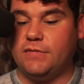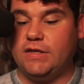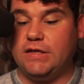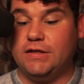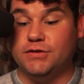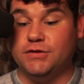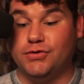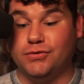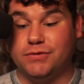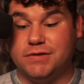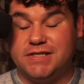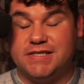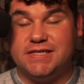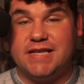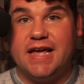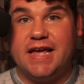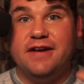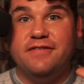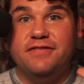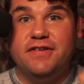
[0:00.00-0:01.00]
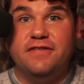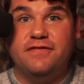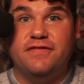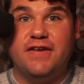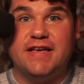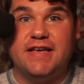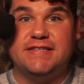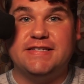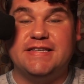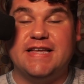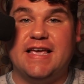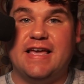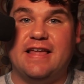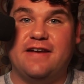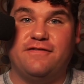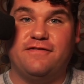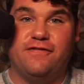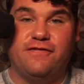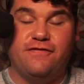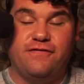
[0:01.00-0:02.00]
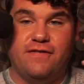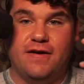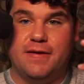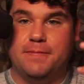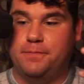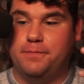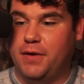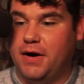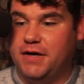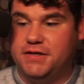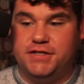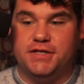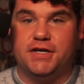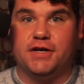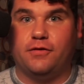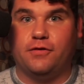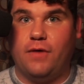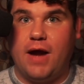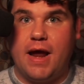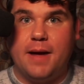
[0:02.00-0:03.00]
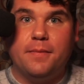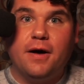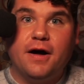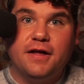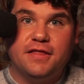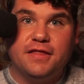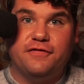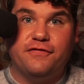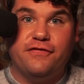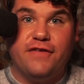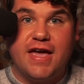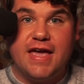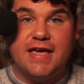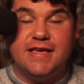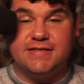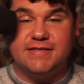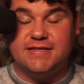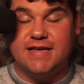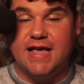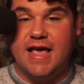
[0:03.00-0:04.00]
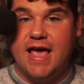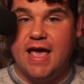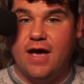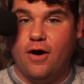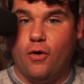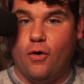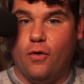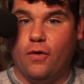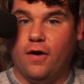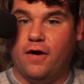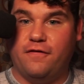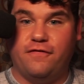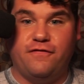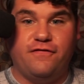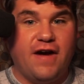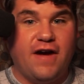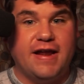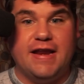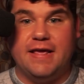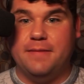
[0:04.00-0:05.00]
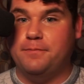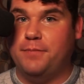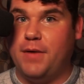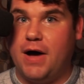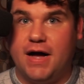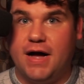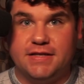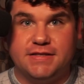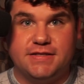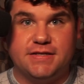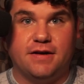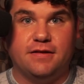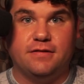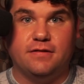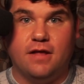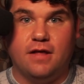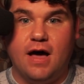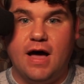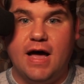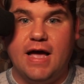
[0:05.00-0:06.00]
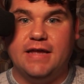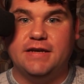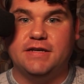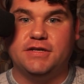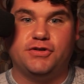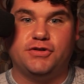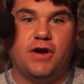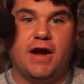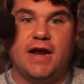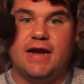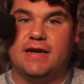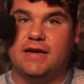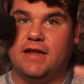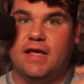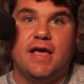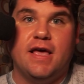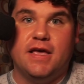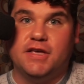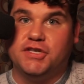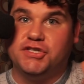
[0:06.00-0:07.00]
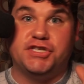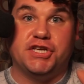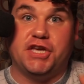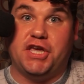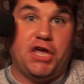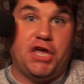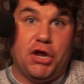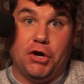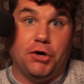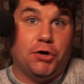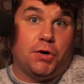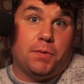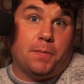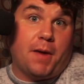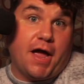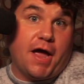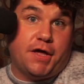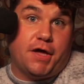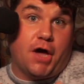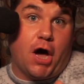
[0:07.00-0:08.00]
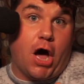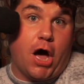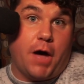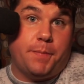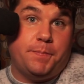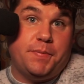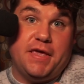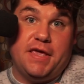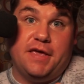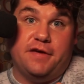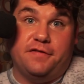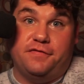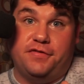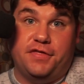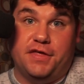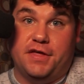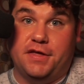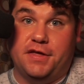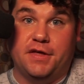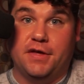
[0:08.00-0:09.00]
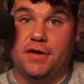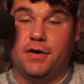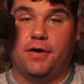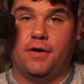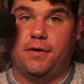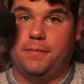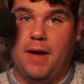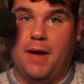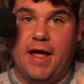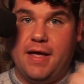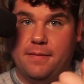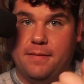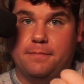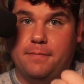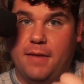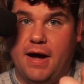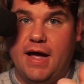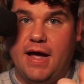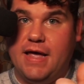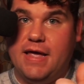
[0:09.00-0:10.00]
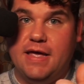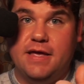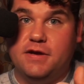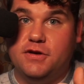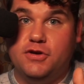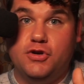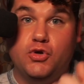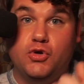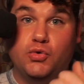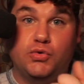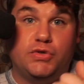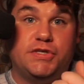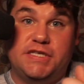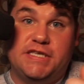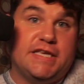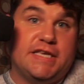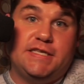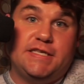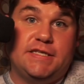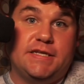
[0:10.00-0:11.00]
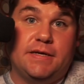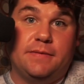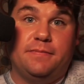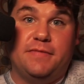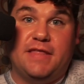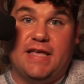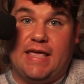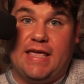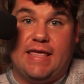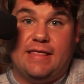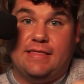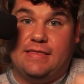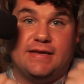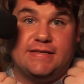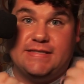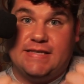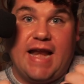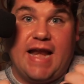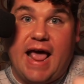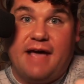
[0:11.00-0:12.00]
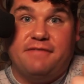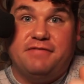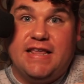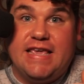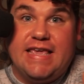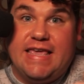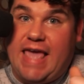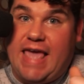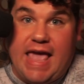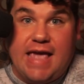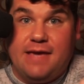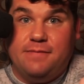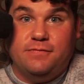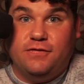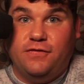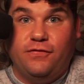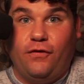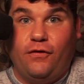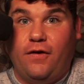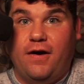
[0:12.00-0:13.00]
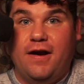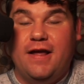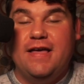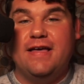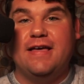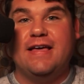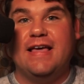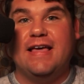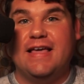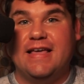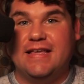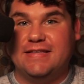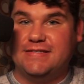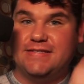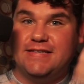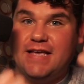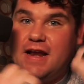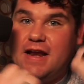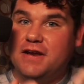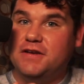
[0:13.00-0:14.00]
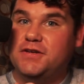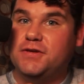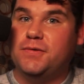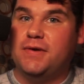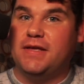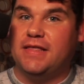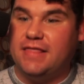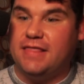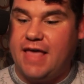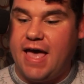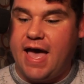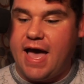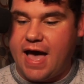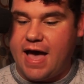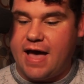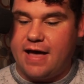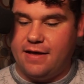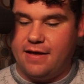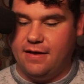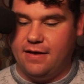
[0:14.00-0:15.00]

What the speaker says: So instead of investing and punching a grandma in the face or fighting bots online to try and secure my copy of my new system that doesn't have any games for it, instead of doing that,